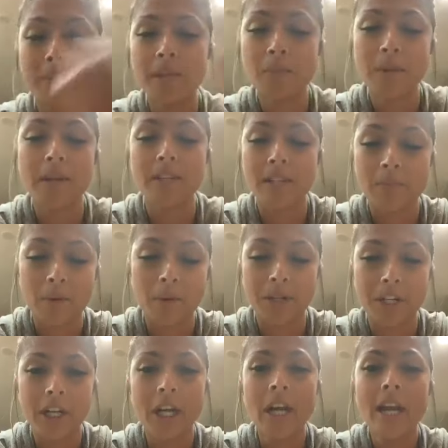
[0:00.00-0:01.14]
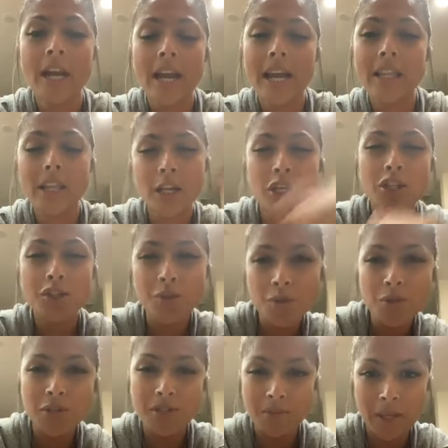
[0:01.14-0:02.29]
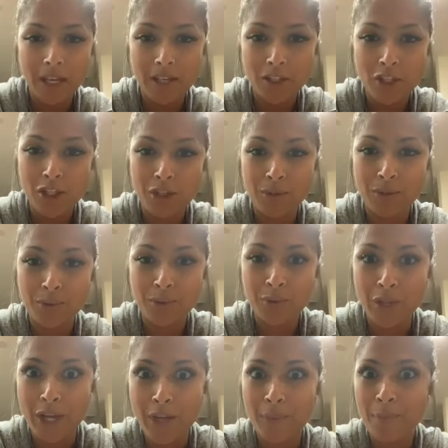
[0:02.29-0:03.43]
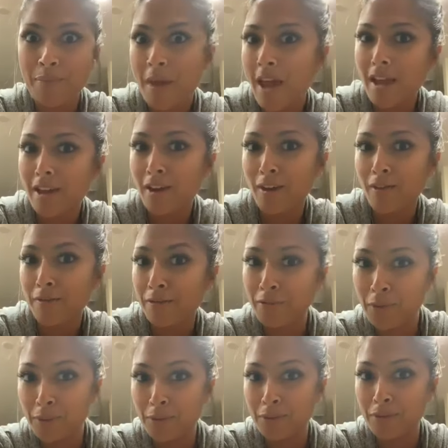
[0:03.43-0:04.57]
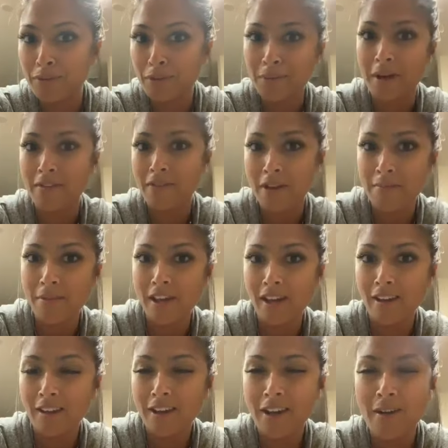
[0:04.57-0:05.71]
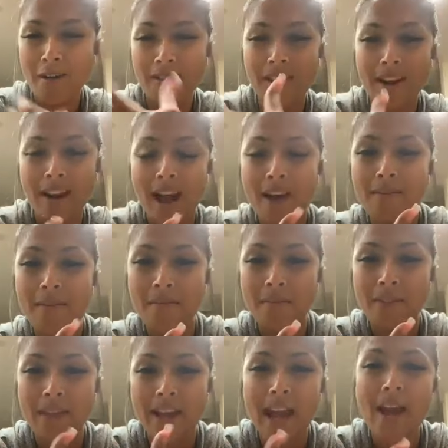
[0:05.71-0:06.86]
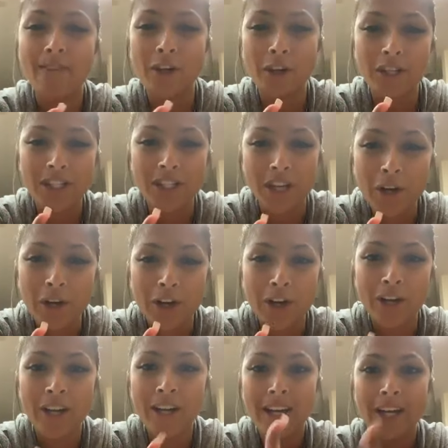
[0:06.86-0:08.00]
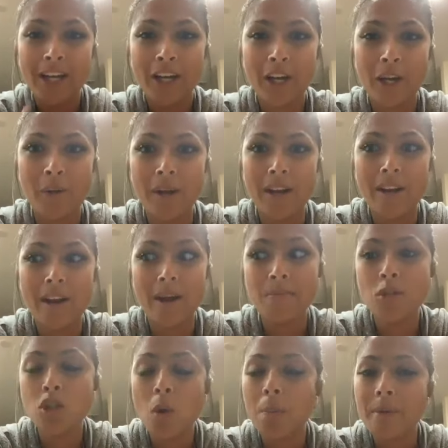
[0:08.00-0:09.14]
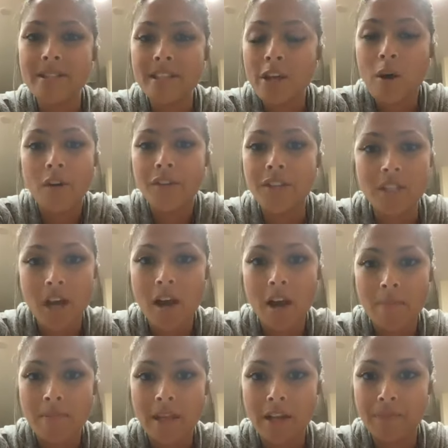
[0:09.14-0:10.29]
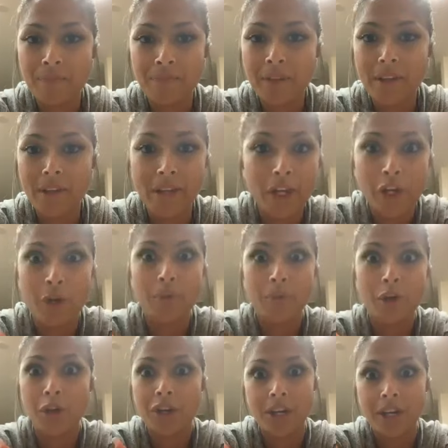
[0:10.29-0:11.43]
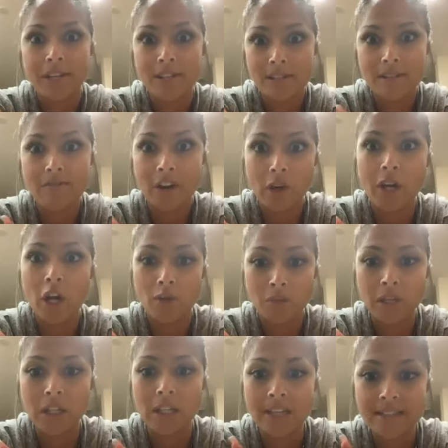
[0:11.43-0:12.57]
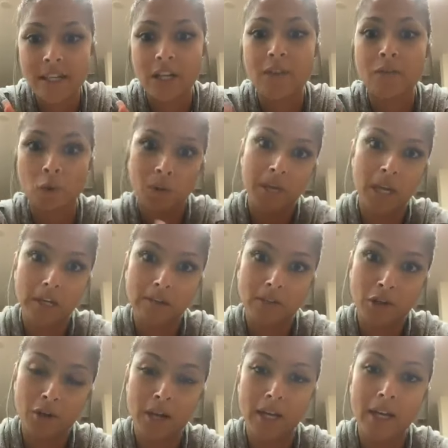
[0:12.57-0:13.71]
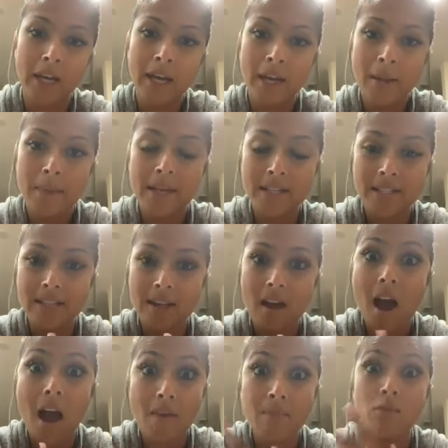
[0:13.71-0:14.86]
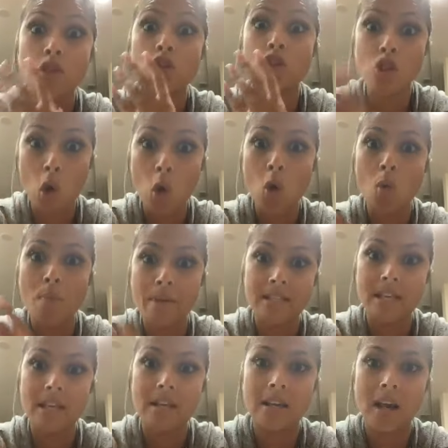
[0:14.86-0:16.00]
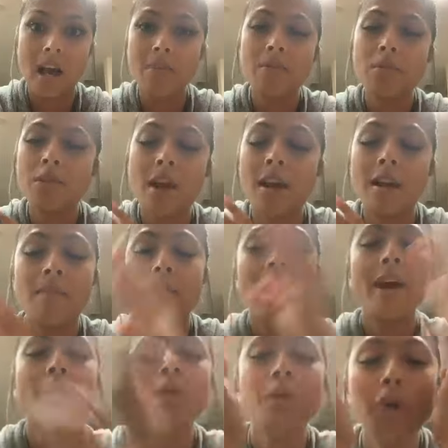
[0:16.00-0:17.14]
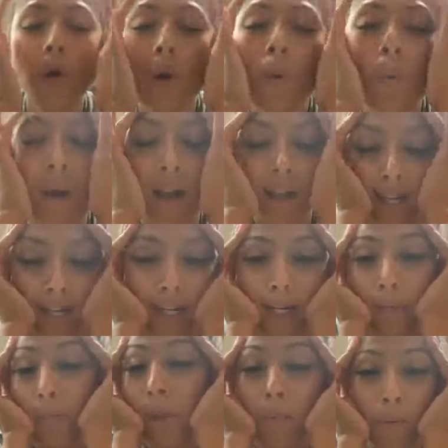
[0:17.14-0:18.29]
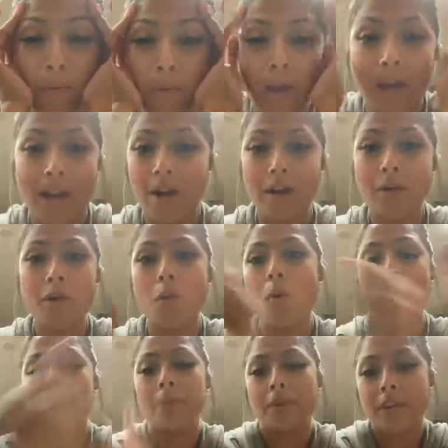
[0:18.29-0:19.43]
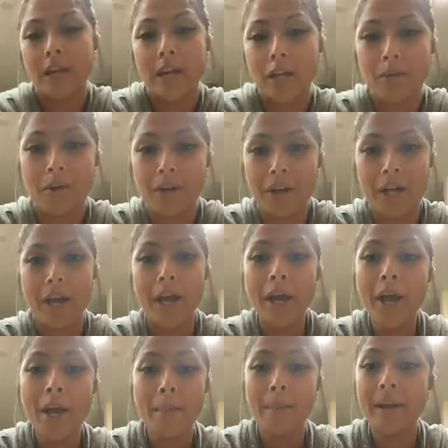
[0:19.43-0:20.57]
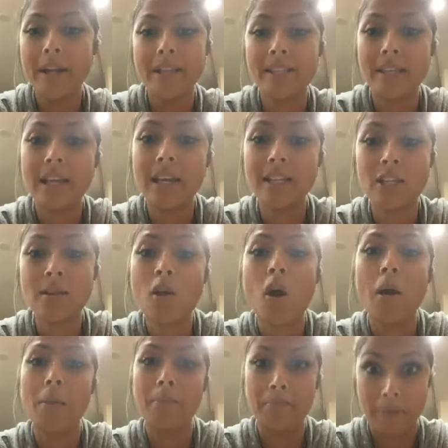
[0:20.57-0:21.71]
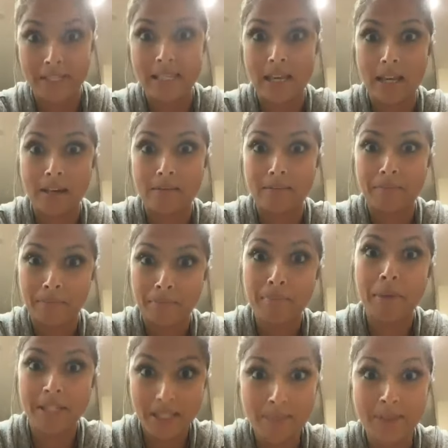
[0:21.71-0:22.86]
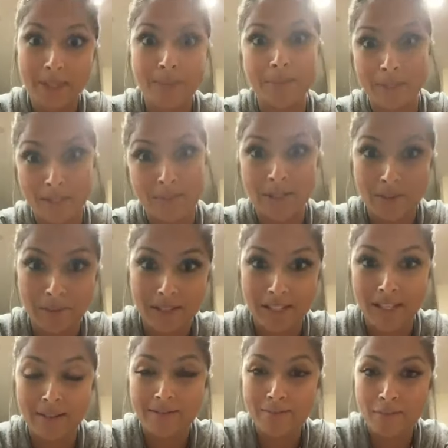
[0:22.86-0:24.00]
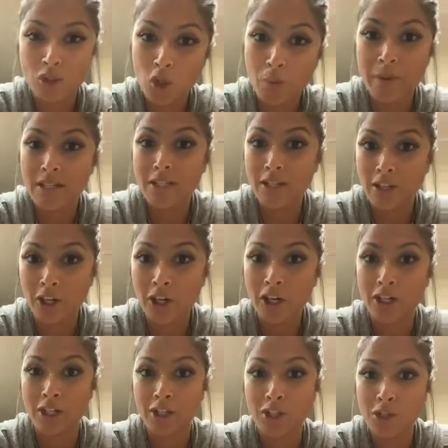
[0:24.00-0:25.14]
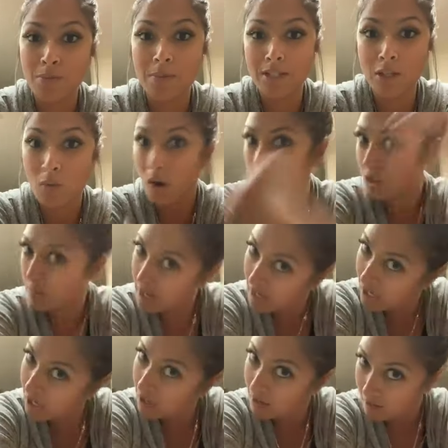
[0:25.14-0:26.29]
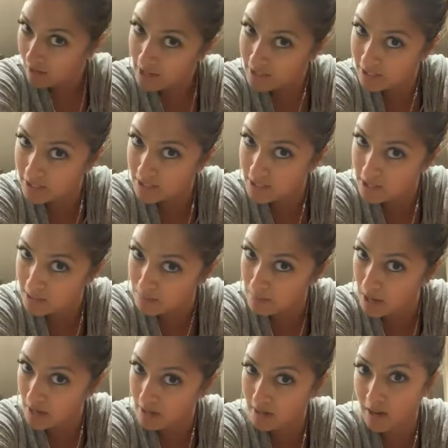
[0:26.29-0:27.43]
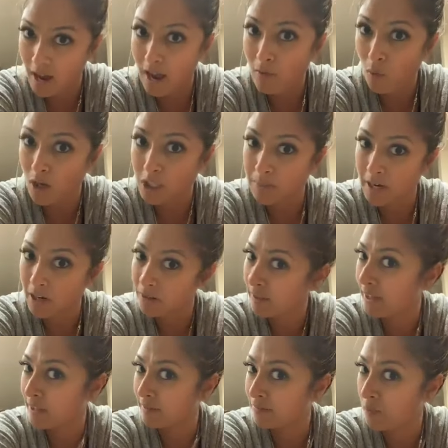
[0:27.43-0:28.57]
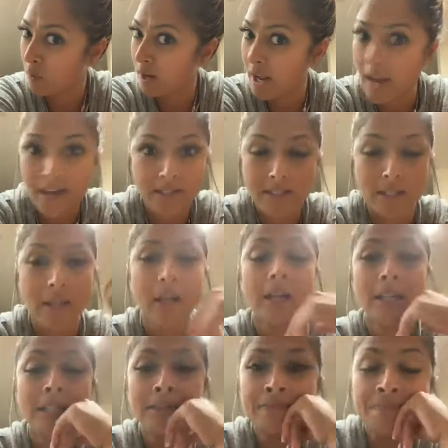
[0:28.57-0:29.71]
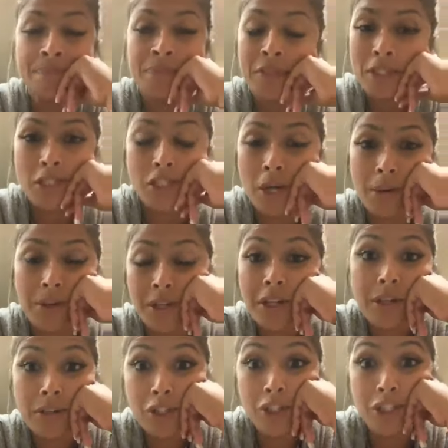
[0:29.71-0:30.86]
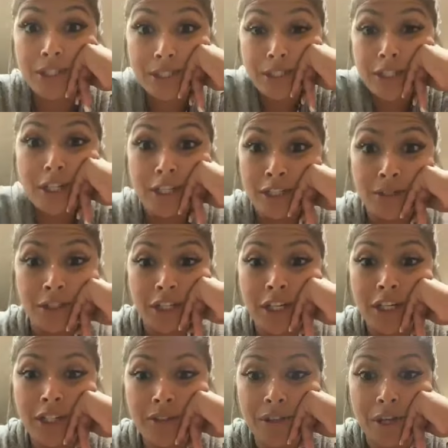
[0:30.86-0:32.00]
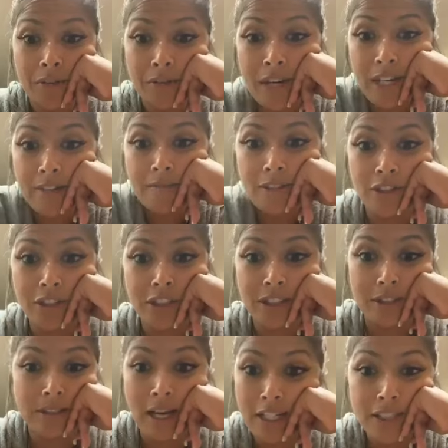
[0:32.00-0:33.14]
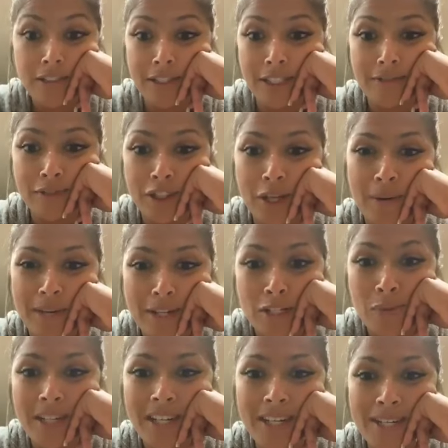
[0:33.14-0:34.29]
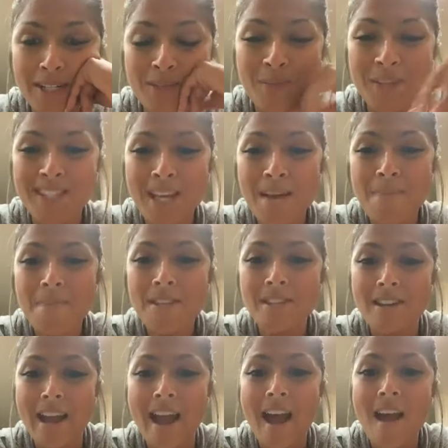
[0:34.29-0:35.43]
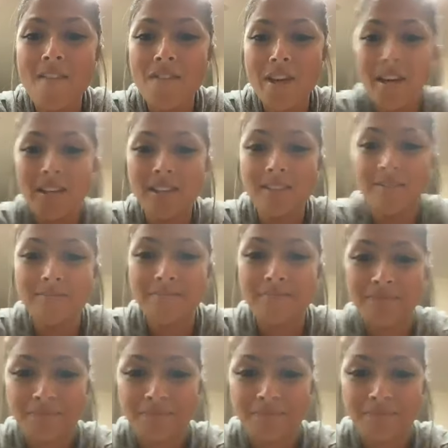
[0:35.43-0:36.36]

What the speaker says: it must be because I'm older, it, like, soothes me to, like, make food for my family, you know, and then have them, like, have a good dinner, you know, and I'm so busy all the time that, you know, cooking is very unrealistic for me, okay, because I'm so busy. I don't know why, like, people, I don't know what people think I do all day, but it's called busy. Busy, busy, busy, busy, busy. Too busy to cook, too busy to wash my hair, hence this bun. I haven't washed my hair in like 4 days. So, you know, you gotta do what you gotta do though, right? You just gotta do it. So it is what it is. What's up, Mr. Hatfield?